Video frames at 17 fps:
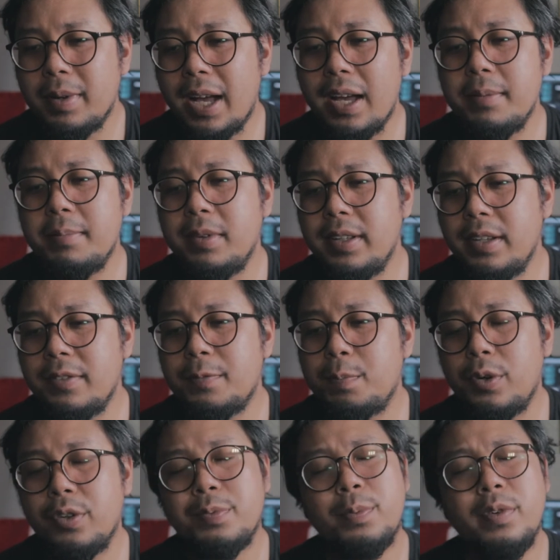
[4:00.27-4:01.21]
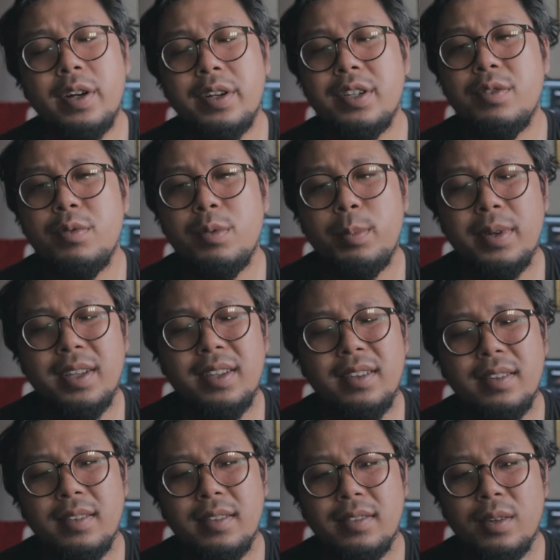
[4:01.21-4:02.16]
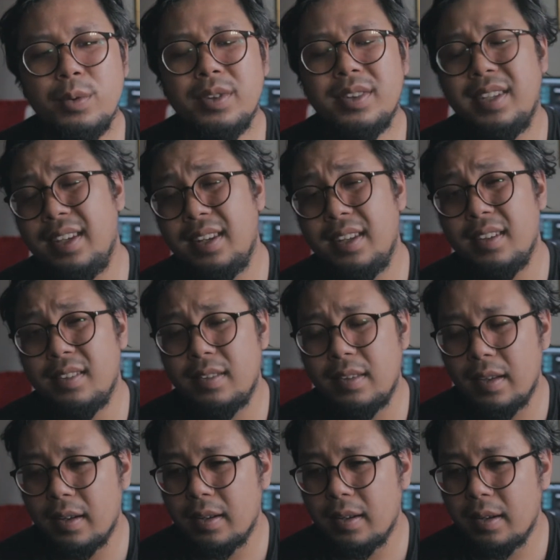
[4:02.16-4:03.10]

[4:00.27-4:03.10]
I believe post-production will be so tedious.